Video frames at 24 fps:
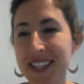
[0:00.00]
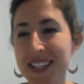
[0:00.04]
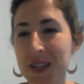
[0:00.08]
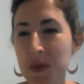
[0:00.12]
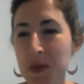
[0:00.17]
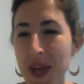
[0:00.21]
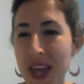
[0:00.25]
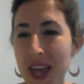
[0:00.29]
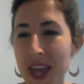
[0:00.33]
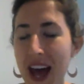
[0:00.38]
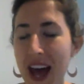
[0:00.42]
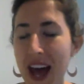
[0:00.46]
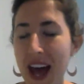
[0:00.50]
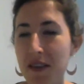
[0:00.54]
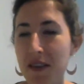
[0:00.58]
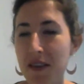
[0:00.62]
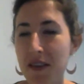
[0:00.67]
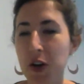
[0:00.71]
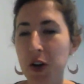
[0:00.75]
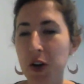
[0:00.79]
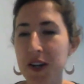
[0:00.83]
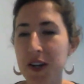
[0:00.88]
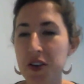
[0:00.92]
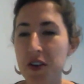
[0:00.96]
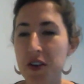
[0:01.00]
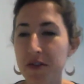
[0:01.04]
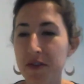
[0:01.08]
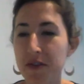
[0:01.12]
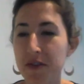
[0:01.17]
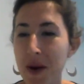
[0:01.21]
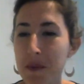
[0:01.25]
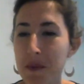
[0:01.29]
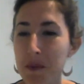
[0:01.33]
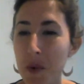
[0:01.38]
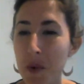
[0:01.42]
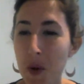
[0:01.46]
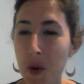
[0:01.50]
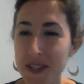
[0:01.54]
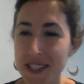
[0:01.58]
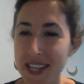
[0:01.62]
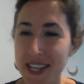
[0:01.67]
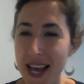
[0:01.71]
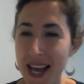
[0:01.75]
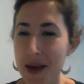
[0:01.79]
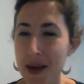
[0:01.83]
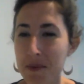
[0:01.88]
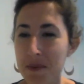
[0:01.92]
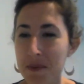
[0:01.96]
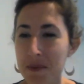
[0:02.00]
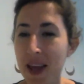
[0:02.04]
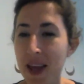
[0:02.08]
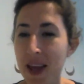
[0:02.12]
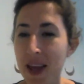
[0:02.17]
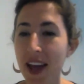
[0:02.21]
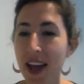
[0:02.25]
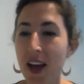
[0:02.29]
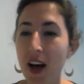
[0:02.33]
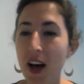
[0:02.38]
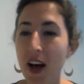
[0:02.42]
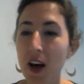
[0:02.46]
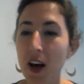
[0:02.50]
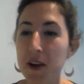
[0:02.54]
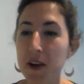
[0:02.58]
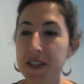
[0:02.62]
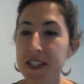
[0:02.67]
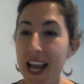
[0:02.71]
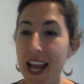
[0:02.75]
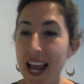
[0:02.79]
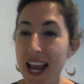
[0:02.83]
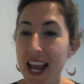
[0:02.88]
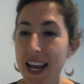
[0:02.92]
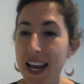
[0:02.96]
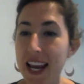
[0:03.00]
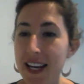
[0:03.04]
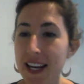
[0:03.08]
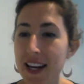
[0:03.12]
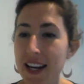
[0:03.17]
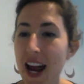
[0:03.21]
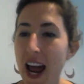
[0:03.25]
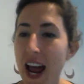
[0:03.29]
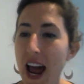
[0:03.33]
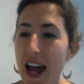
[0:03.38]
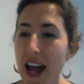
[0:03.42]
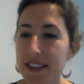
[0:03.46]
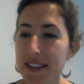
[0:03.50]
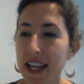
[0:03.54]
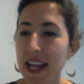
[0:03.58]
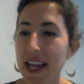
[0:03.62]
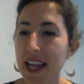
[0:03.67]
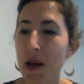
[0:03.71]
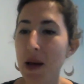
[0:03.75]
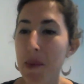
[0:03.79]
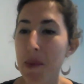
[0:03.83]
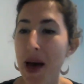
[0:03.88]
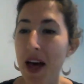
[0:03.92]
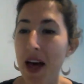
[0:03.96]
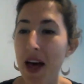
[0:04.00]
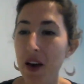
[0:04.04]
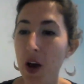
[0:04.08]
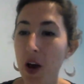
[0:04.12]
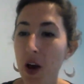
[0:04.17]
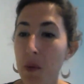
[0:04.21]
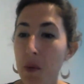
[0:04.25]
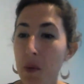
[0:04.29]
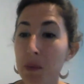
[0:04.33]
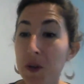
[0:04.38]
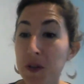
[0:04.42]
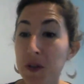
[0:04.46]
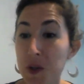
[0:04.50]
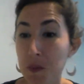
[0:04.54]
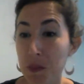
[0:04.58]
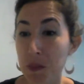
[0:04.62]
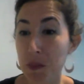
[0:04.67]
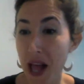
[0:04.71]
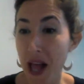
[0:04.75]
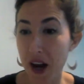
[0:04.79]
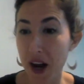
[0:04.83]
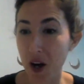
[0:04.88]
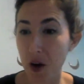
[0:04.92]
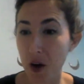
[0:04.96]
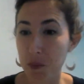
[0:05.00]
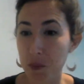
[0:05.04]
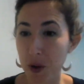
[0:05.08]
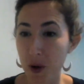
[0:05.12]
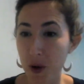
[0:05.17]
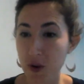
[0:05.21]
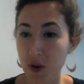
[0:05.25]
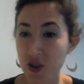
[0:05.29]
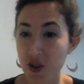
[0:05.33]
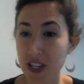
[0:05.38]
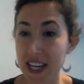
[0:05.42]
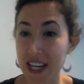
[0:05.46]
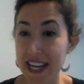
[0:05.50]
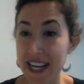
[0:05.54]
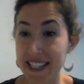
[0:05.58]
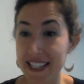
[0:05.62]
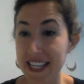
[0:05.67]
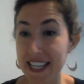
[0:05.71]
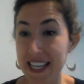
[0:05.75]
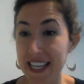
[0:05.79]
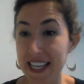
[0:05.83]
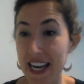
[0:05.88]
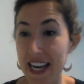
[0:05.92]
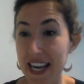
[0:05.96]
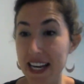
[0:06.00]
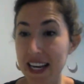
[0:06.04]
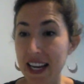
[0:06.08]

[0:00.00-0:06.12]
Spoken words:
we have a question from Mozem Hossein asking about a multiplier approach to ECD.